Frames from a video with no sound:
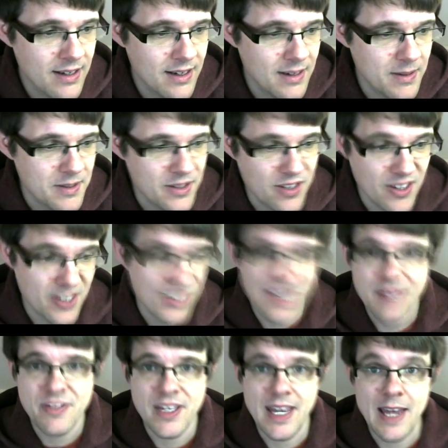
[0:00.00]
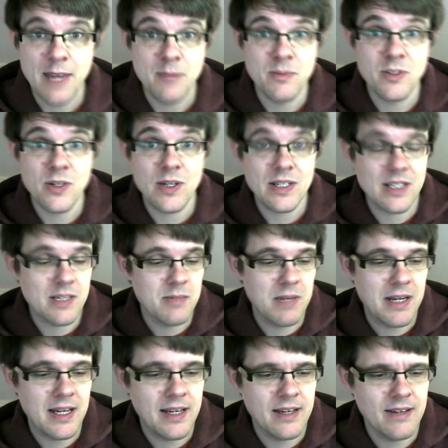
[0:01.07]
It's nice to have the game to actually
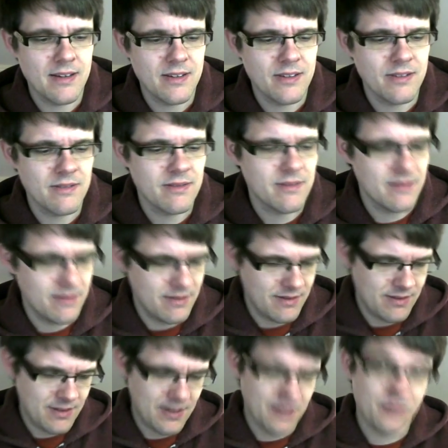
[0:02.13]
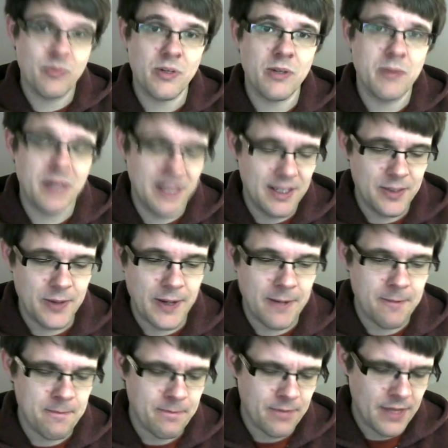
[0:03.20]
play on proper hardware.
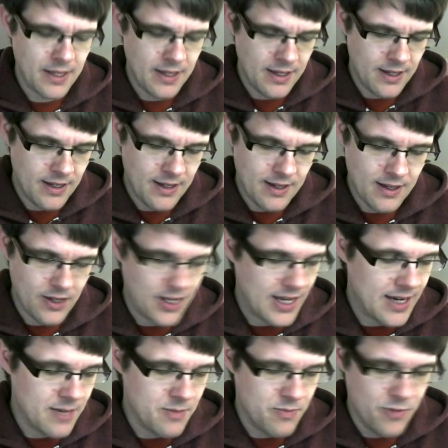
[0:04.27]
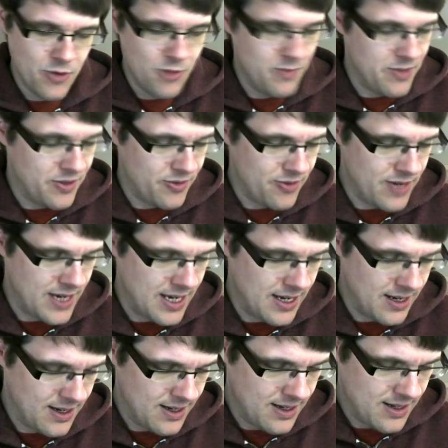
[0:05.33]
Okay, number 3,
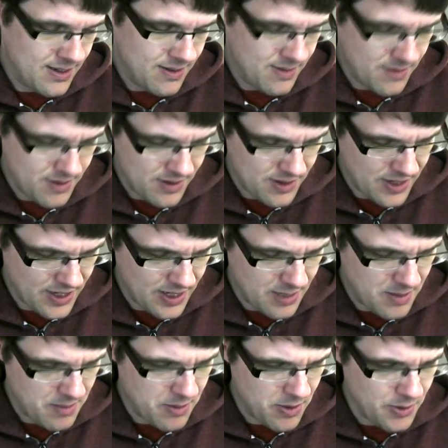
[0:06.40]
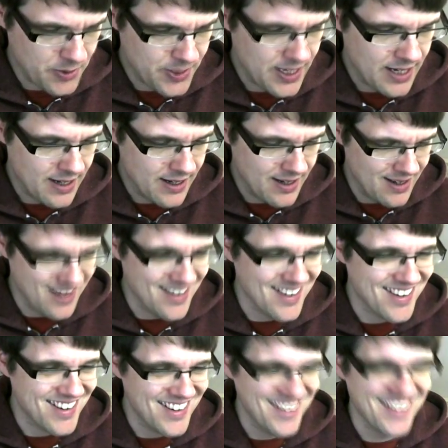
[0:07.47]
looking a bit mouldy,
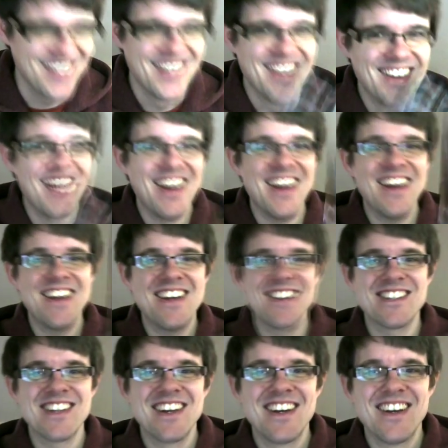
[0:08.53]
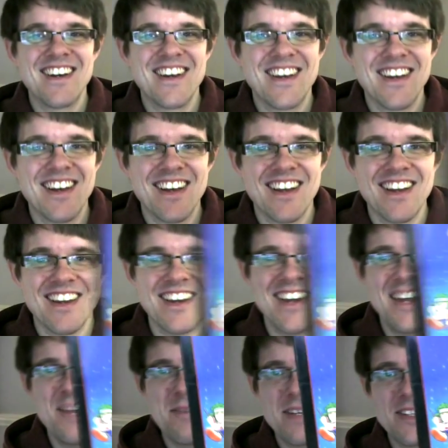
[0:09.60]
is
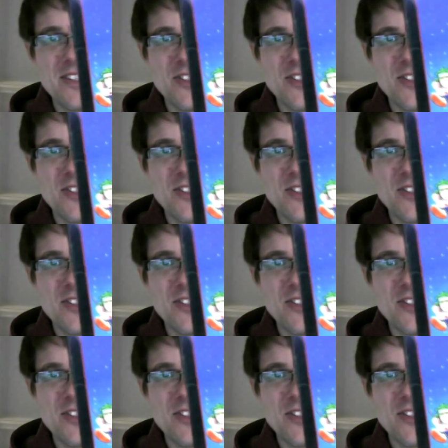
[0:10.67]
Lemmings